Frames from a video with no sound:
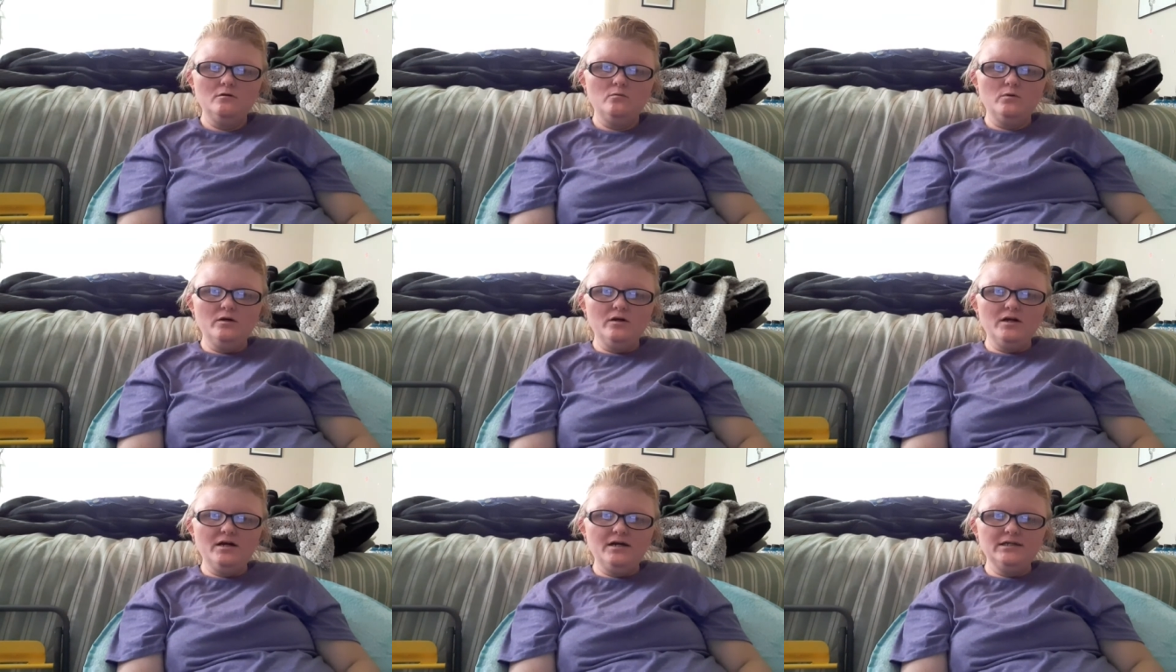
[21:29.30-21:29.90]

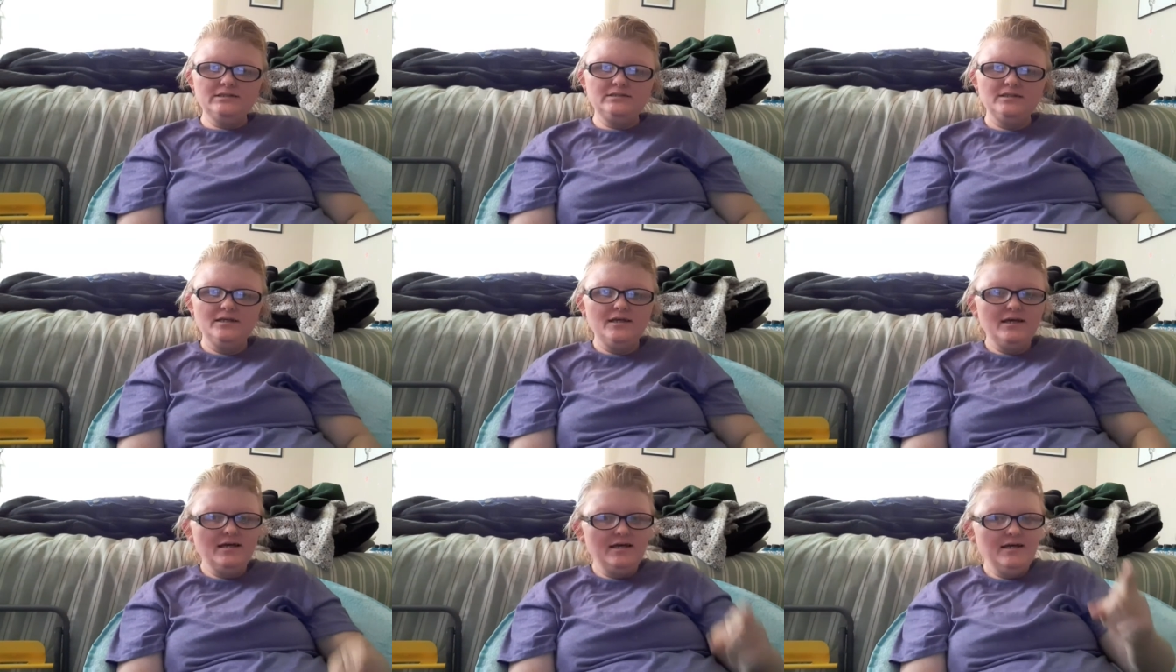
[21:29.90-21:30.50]
Well, guys,
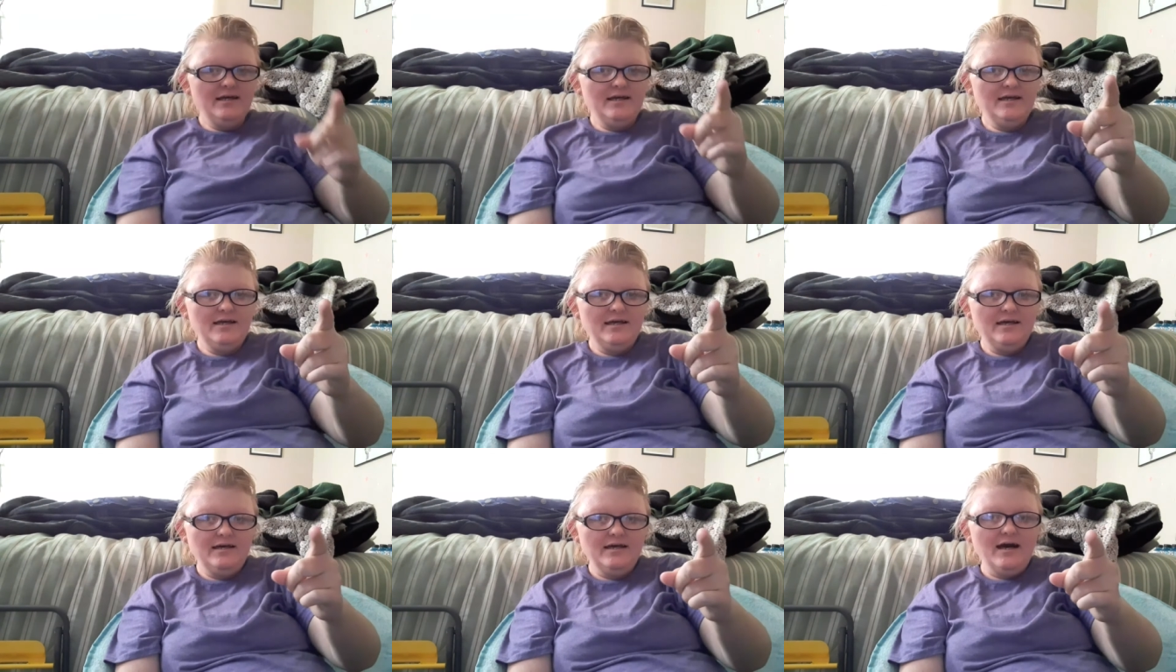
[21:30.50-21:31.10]

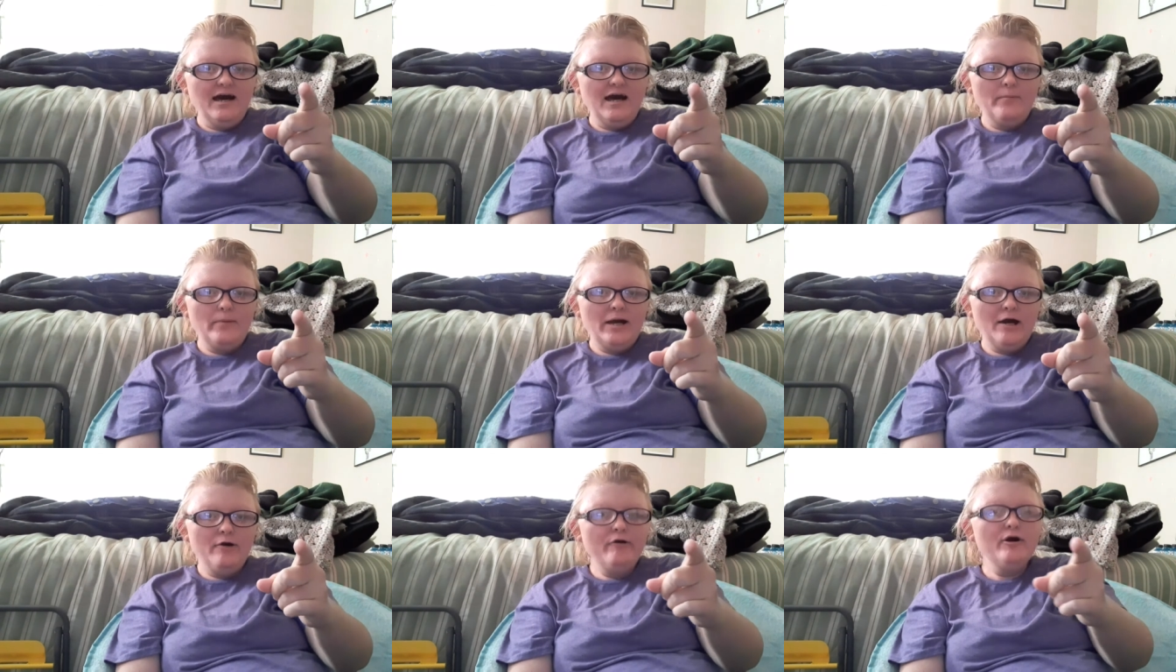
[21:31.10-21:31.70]
I'm
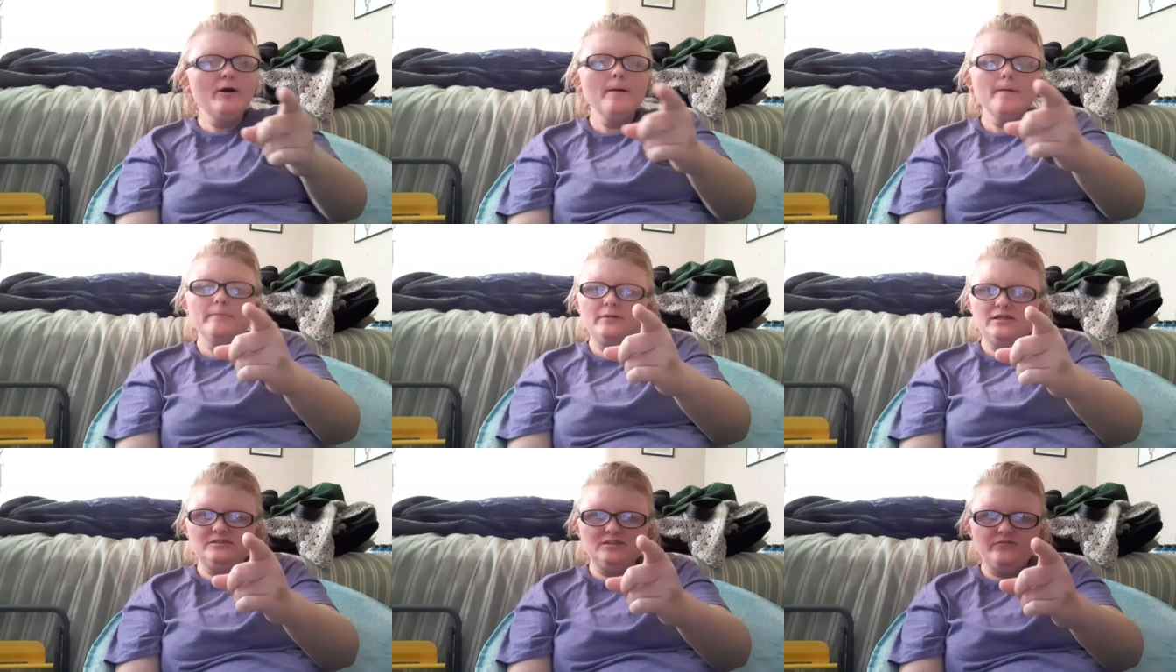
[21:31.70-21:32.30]
out.
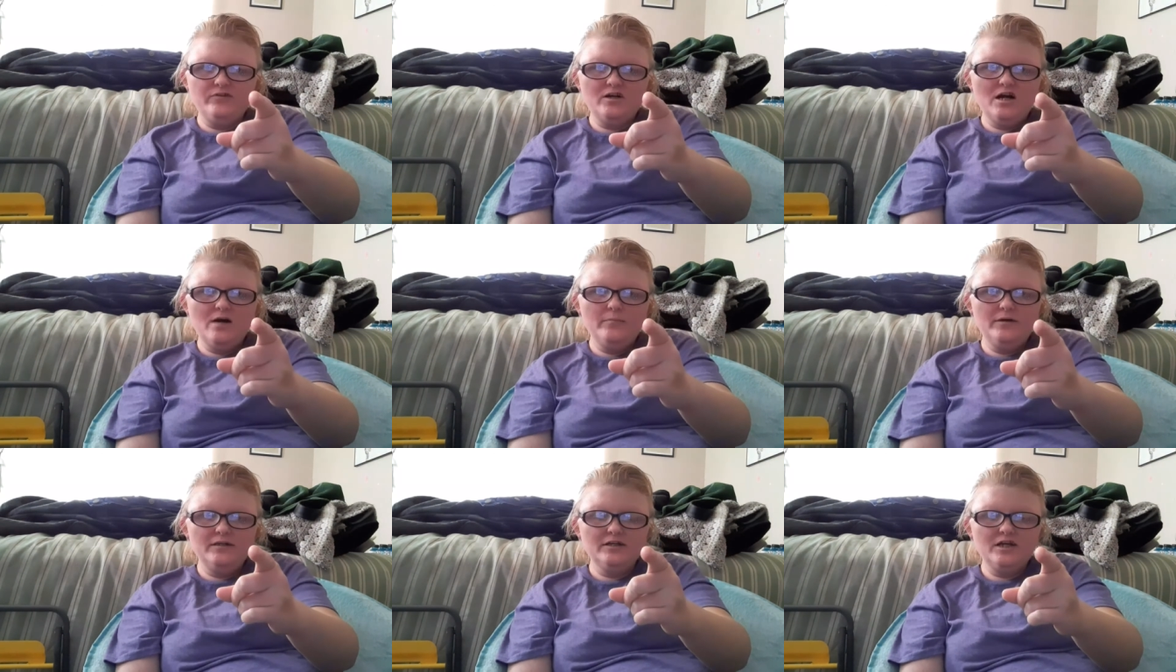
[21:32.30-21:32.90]
Please leave a
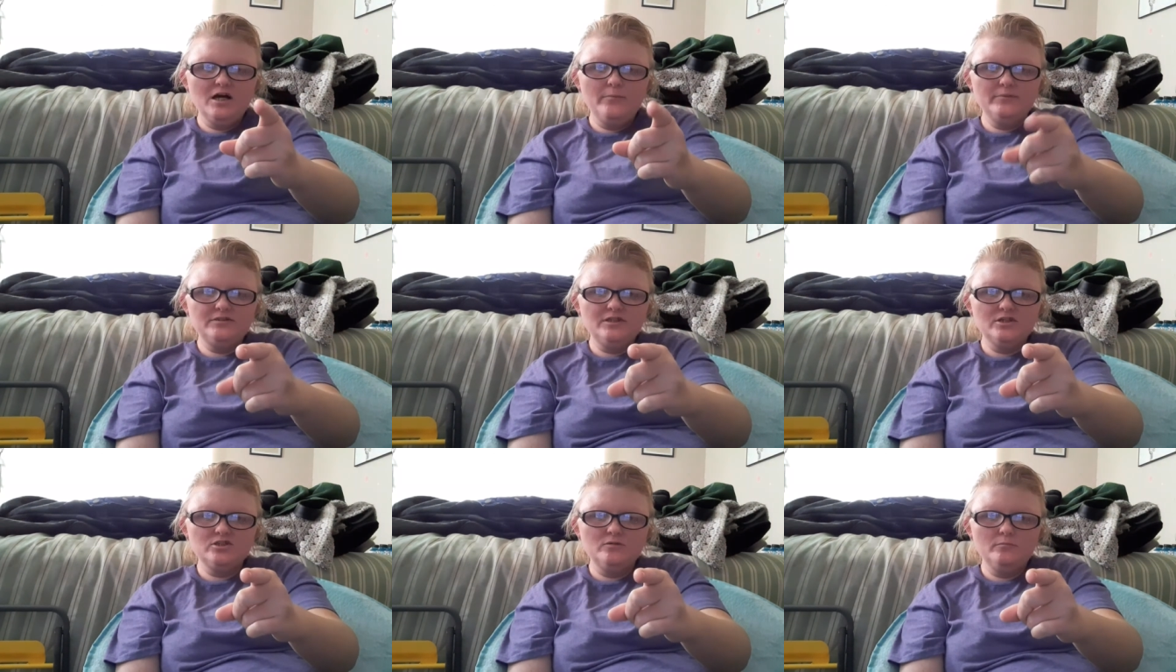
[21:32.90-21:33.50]
comment in the comment
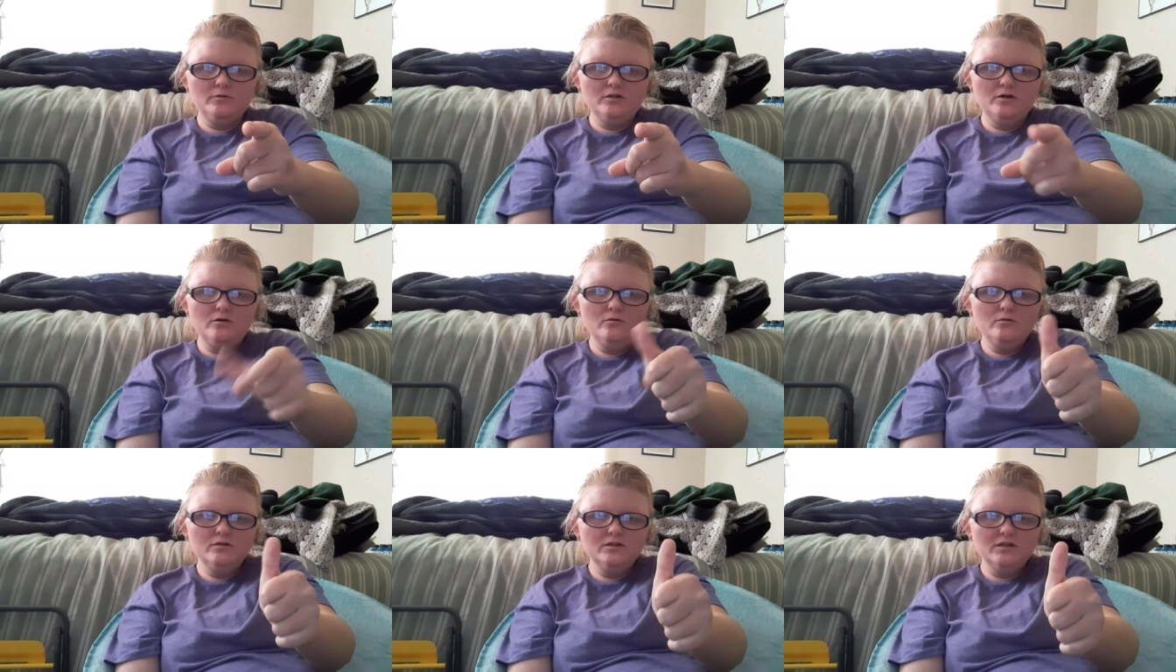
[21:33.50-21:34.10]
section
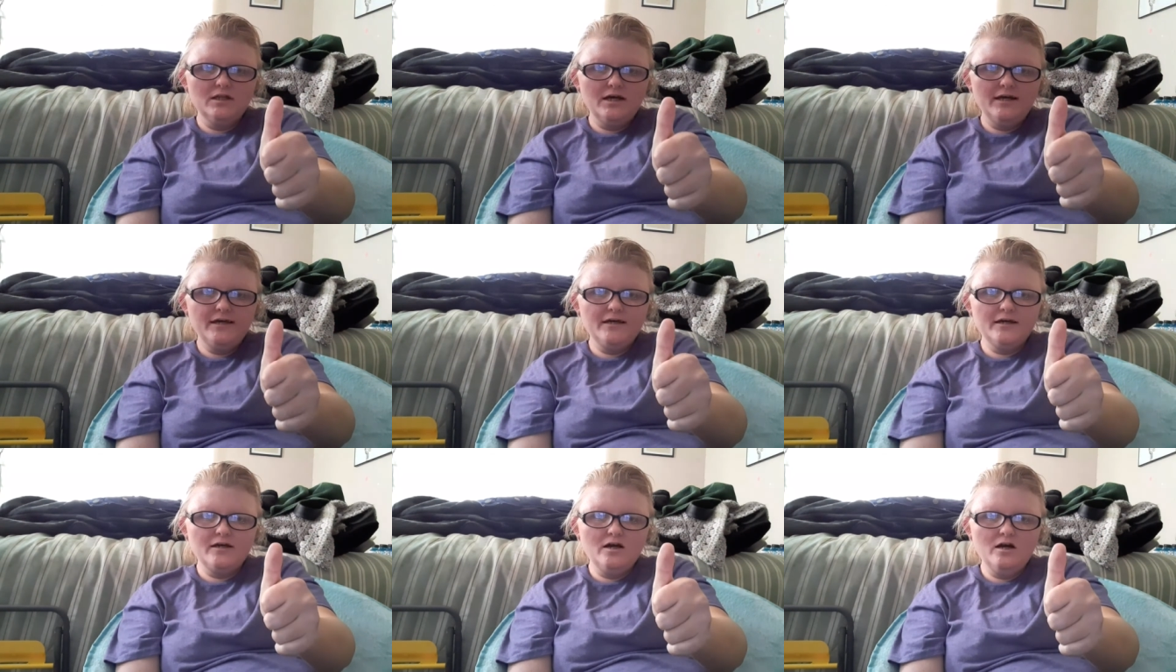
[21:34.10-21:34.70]
below.
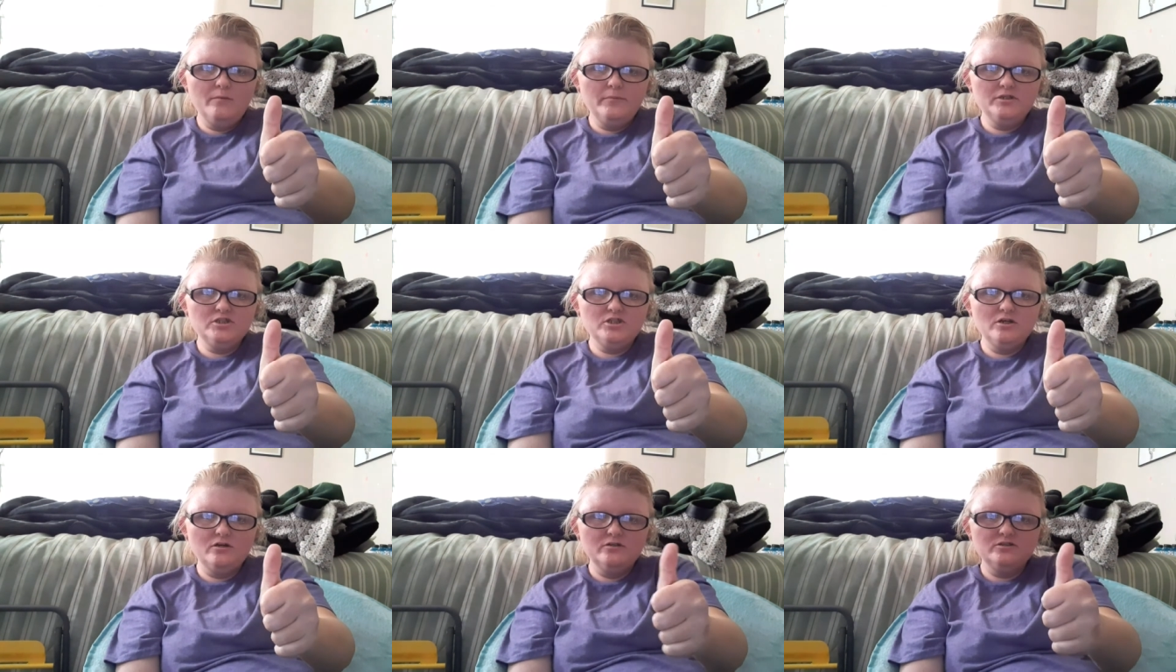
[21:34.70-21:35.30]
Like, comment,
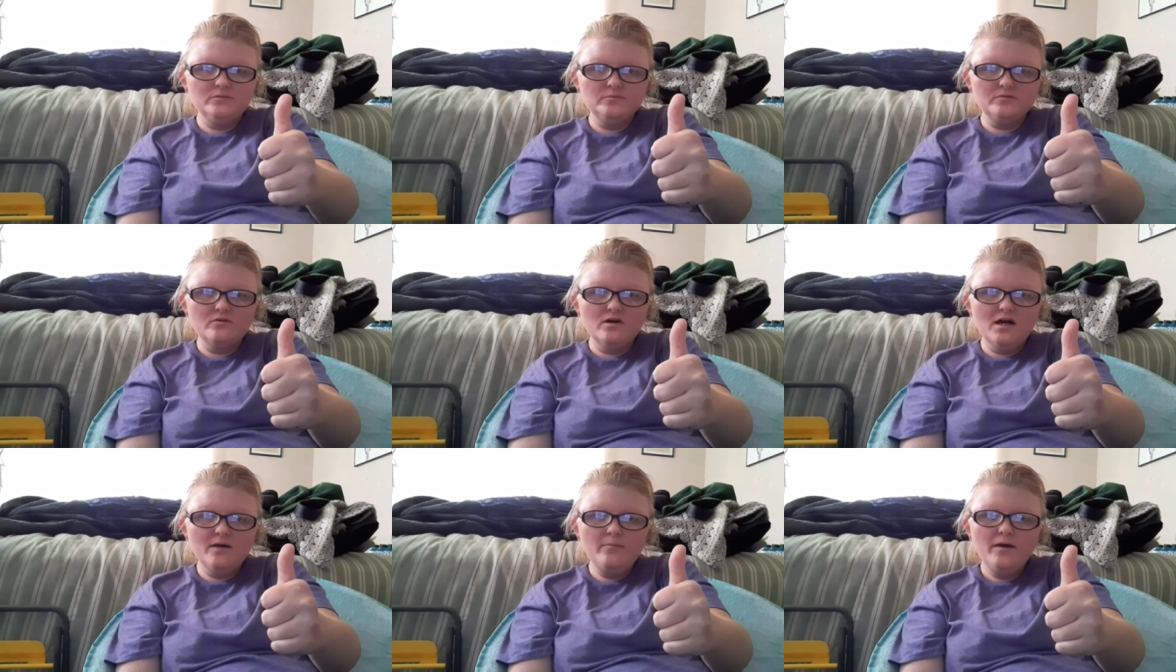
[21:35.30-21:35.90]
share, and
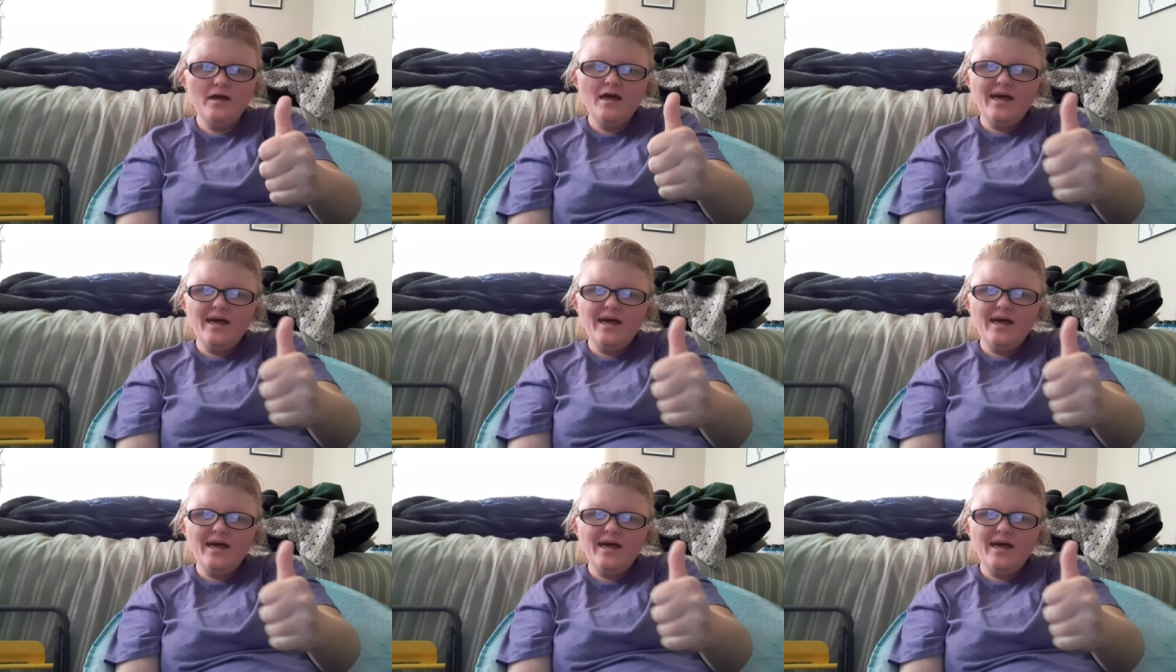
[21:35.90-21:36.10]
subscribe.